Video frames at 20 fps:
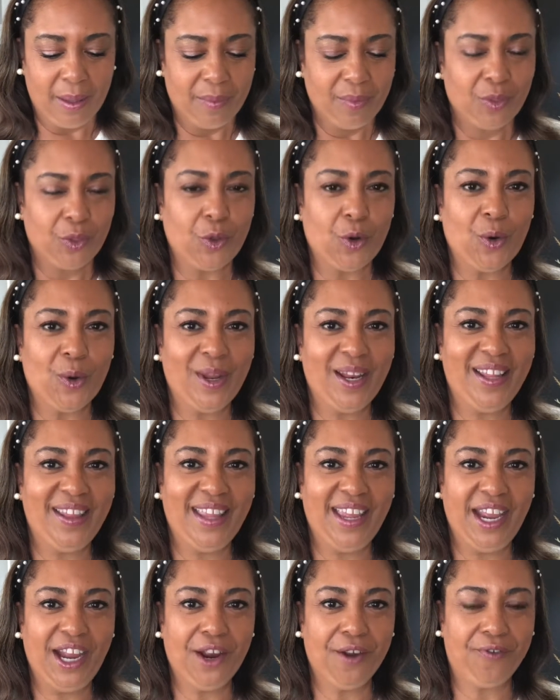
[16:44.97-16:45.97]
throw it in
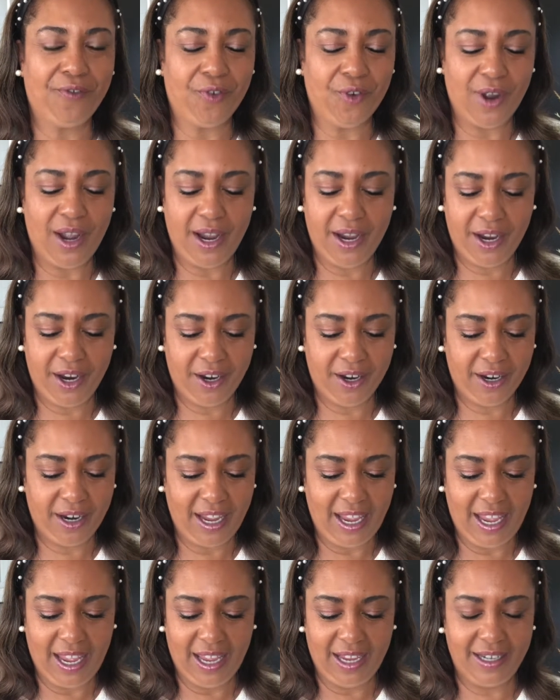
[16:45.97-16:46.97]
the air fryer,
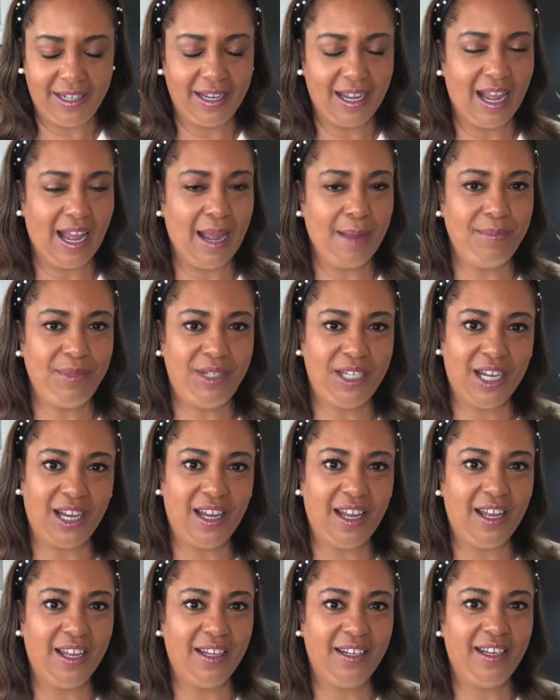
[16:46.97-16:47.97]
and I'm
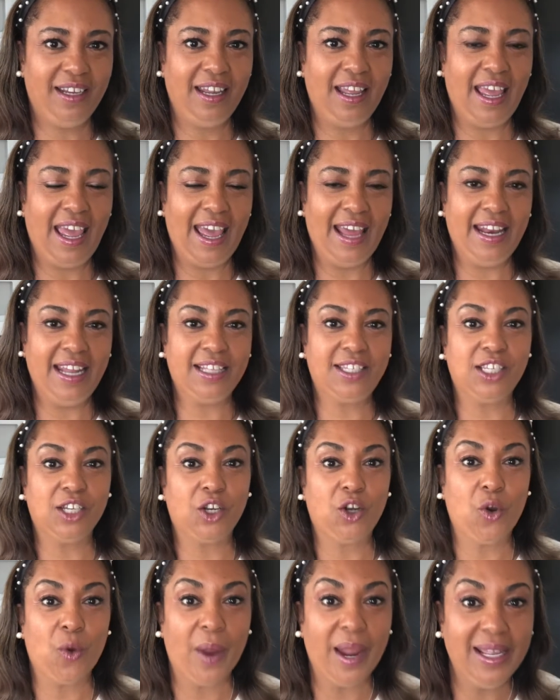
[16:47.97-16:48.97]
done. And it's a
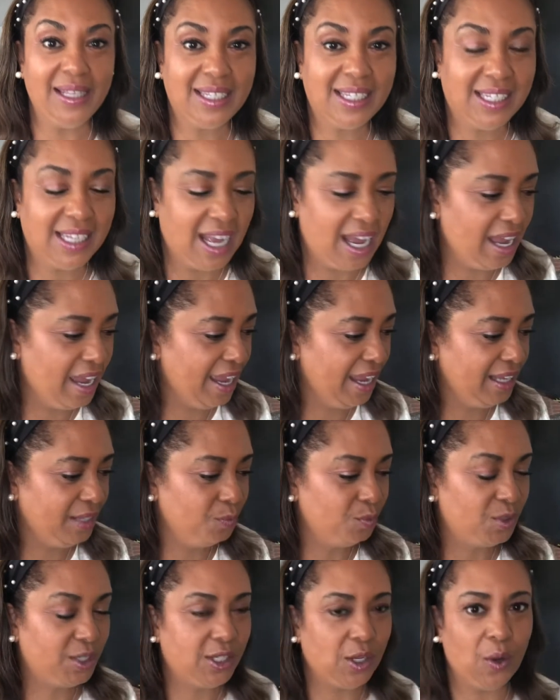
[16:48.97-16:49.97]
great
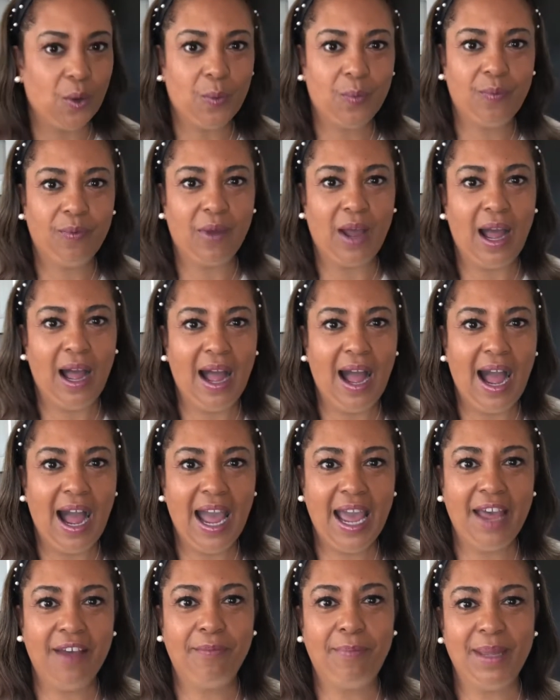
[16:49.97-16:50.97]
side. So I
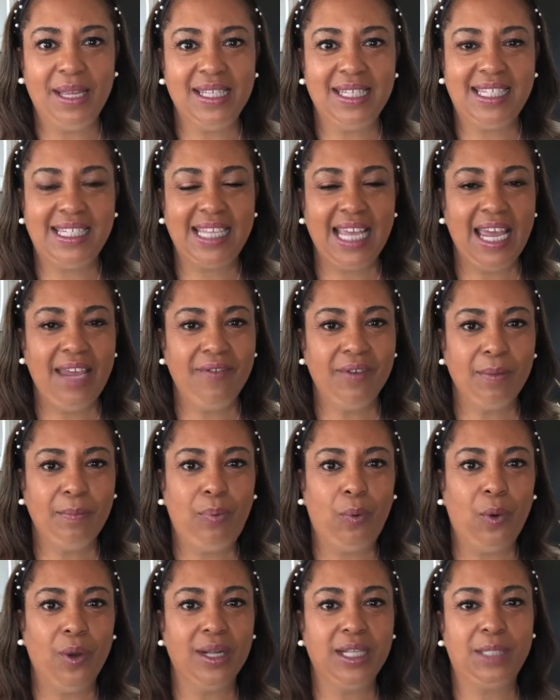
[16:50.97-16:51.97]
have been saving
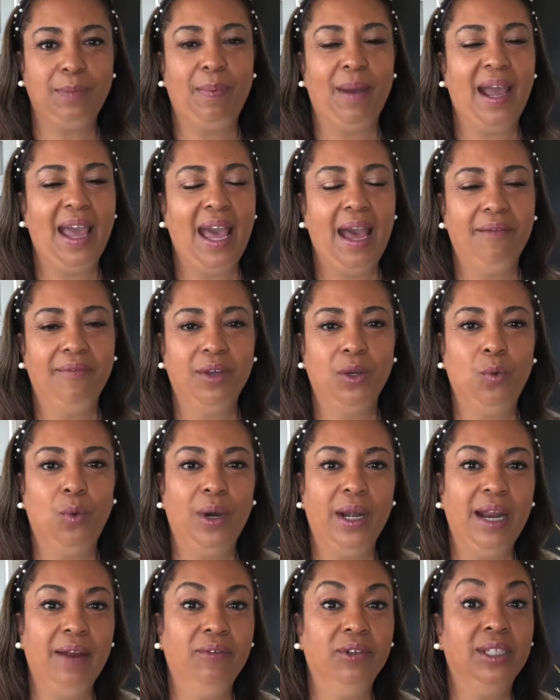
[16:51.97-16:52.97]
points by having
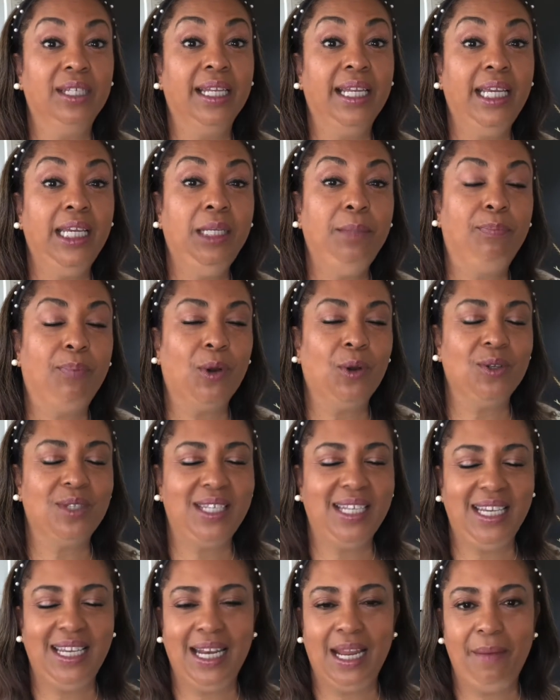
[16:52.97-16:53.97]
whatever lean
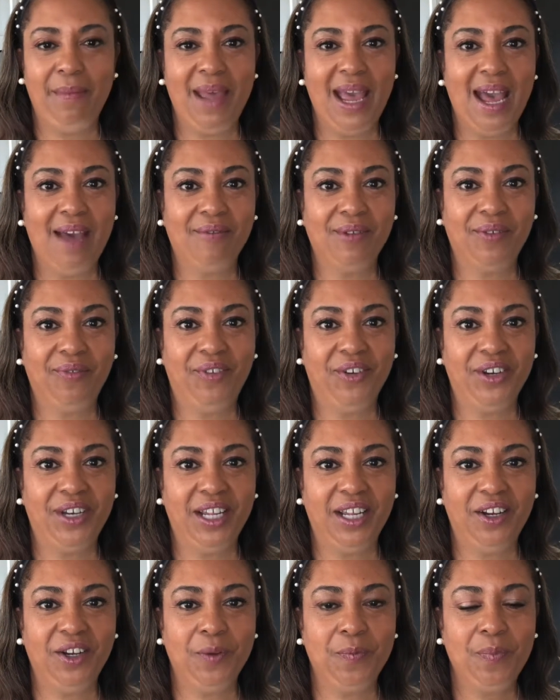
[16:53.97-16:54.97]
protein I'm having for
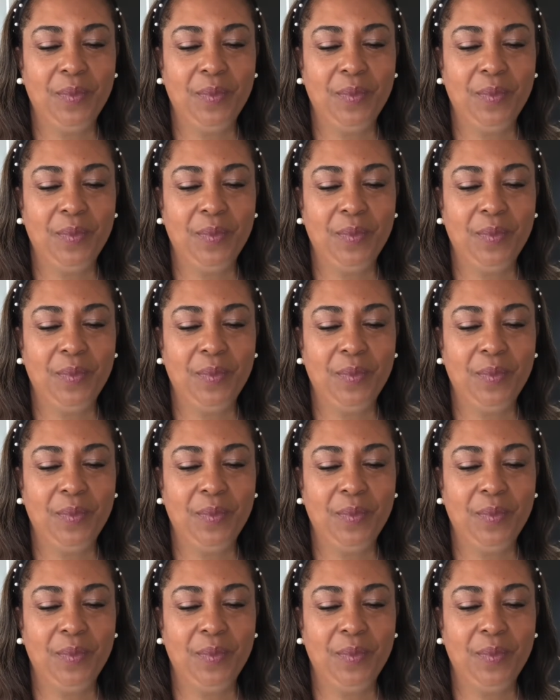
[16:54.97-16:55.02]
dinner,